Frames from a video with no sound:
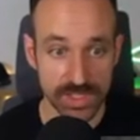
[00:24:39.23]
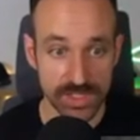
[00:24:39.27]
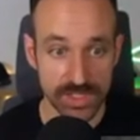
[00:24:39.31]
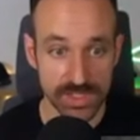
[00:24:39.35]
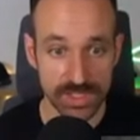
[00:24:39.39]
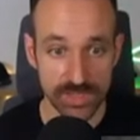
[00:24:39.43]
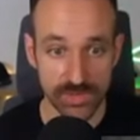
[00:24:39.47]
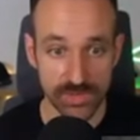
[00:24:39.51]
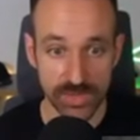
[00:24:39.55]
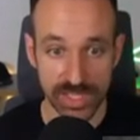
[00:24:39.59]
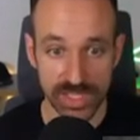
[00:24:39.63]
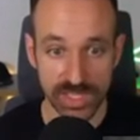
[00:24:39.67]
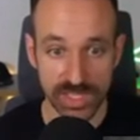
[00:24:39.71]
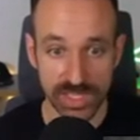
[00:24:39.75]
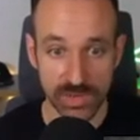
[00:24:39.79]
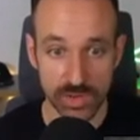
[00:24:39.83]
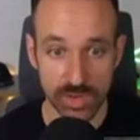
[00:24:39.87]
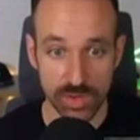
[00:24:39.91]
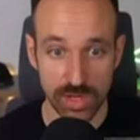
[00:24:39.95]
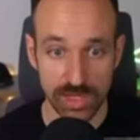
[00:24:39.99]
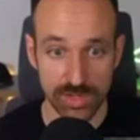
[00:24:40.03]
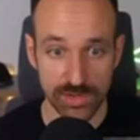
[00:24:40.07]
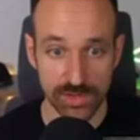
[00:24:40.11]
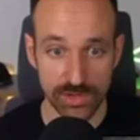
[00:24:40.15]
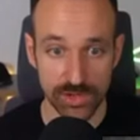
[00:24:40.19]
So if I go
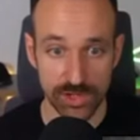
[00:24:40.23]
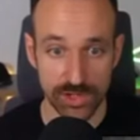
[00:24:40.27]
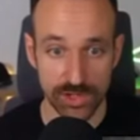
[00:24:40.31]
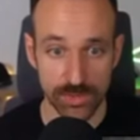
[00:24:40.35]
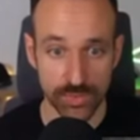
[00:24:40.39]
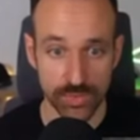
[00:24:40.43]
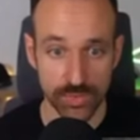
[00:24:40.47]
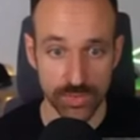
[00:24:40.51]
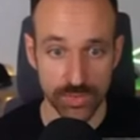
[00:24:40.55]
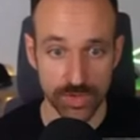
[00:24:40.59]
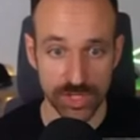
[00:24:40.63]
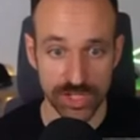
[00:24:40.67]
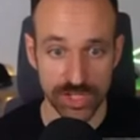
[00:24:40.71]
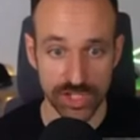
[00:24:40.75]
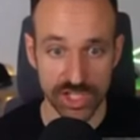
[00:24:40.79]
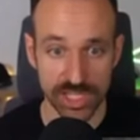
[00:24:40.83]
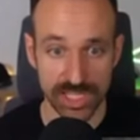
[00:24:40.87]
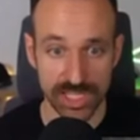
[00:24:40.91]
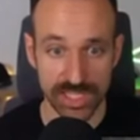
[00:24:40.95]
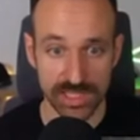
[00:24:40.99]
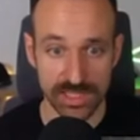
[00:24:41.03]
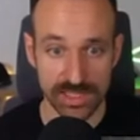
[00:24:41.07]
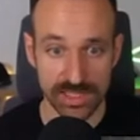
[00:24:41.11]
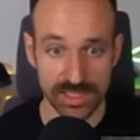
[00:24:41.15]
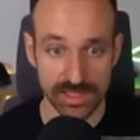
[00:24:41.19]
under
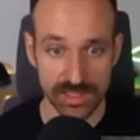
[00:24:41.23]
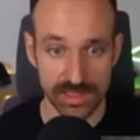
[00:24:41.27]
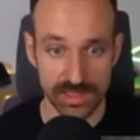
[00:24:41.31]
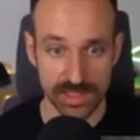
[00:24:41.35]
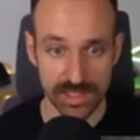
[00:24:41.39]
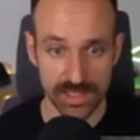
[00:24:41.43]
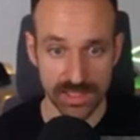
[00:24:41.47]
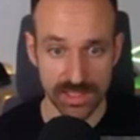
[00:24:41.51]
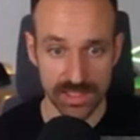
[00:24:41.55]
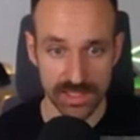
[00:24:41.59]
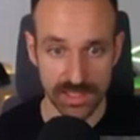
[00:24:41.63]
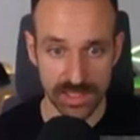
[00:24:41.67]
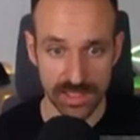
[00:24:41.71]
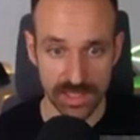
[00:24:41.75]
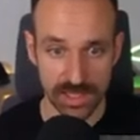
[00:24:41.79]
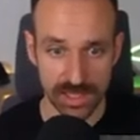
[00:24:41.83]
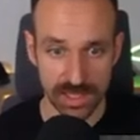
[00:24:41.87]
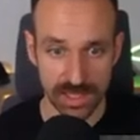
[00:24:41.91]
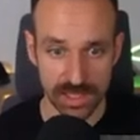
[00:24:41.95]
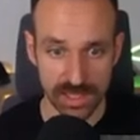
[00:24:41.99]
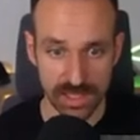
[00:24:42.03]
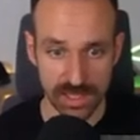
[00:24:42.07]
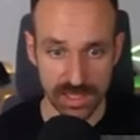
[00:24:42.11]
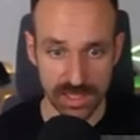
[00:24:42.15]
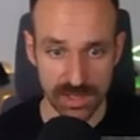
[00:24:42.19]
projects,
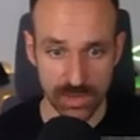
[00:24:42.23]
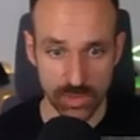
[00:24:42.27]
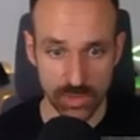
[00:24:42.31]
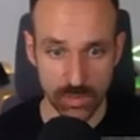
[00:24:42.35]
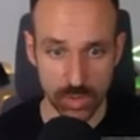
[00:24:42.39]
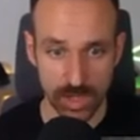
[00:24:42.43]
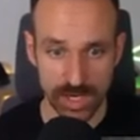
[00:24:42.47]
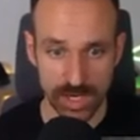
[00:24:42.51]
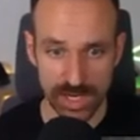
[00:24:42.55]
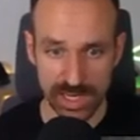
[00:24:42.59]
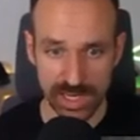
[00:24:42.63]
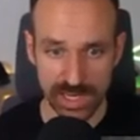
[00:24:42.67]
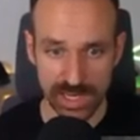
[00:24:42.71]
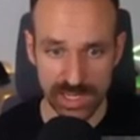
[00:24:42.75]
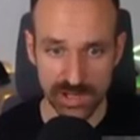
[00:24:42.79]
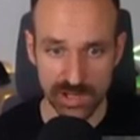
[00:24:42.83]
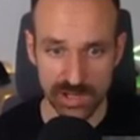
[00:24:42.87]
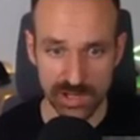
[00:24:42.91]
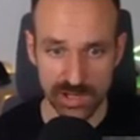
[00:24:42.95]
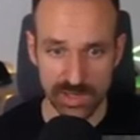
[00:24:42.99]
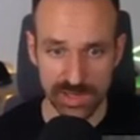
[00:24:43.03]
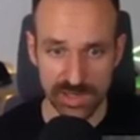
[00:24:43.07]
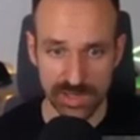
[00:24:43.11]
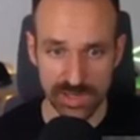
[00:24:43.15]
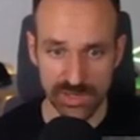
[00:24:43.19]
what did I
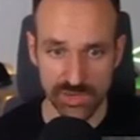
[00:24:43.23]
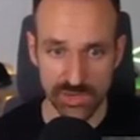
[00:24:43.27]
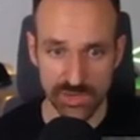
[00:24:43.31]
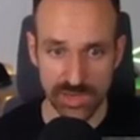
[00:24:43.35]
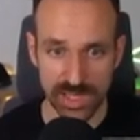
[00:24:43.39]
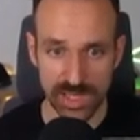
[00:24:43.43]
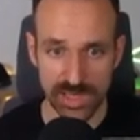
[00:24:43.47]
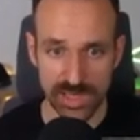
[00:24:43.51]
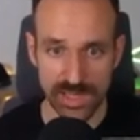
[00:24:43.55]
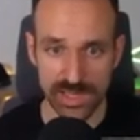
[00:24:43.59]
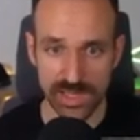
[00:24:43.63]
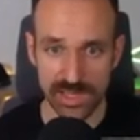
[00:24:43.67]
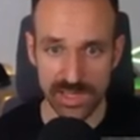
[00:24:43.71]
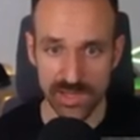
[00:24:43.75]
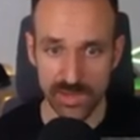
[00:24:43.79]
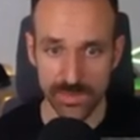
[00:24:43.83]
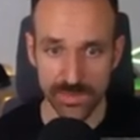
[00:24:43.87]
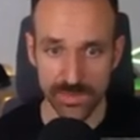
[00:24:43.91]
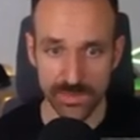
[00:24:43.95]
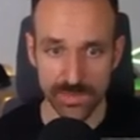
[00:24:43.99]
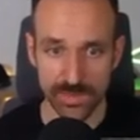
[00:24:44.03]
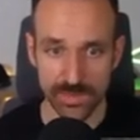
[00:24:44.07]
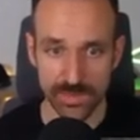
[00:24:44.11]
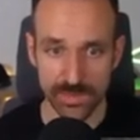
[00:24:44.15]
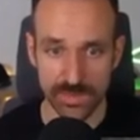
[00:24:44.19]
call this right now?
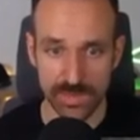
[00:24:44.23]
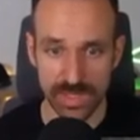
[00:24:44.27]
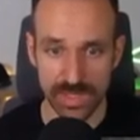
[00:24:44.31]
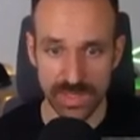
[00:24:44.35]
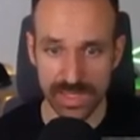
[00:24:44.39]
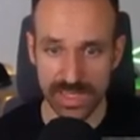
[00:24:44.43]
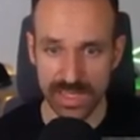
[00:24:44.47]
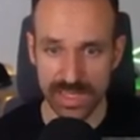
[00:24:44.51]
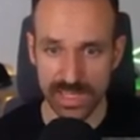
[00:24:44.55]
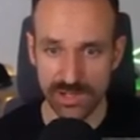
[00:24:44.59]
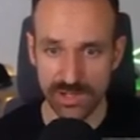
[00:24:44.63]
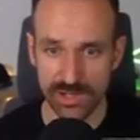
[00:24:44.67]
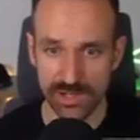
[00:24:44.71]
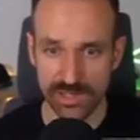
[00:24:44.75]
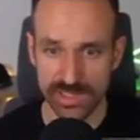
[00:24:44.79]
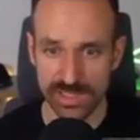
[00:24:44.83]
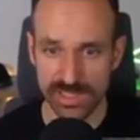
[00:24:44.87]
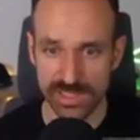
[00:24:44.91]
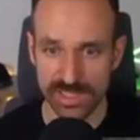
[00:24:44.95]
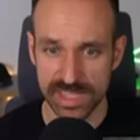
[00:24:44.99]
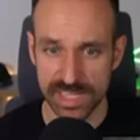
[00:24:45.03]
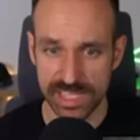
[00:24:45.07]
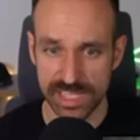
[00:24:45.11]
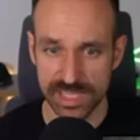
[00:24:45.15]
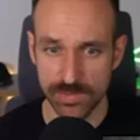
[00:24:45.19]
I think I called
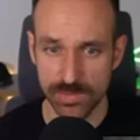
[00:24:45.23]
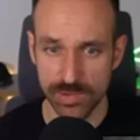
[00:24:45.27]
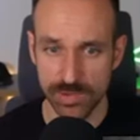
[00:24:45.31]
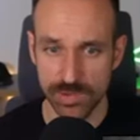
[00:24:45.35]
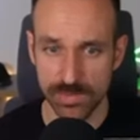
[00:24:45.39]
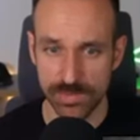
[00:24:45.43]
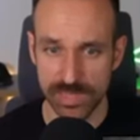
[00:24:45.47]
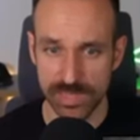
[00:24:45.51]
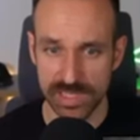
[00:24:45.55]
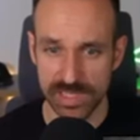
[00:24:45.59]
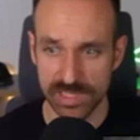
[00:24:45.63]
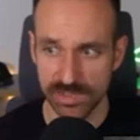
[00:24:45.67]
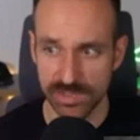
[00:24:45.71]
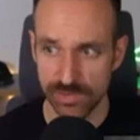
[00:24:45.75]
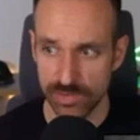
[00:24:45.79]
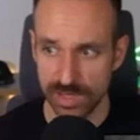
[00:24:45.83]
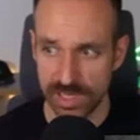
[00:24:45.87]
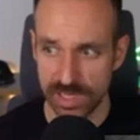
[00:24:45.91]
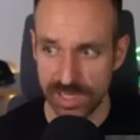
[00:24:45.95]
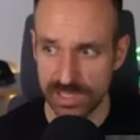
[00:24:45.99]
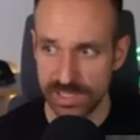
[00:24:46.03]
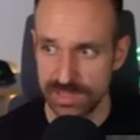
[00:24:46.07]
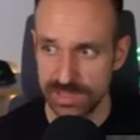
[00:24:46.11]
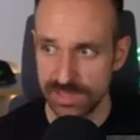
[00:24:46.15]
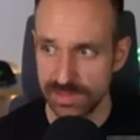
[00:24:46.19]
this Expo Build,
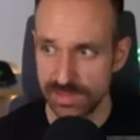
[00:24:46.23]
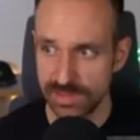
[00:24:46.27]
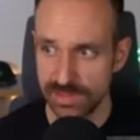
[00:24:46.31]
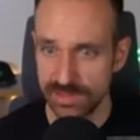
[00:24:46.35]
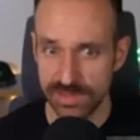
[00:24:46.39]
right?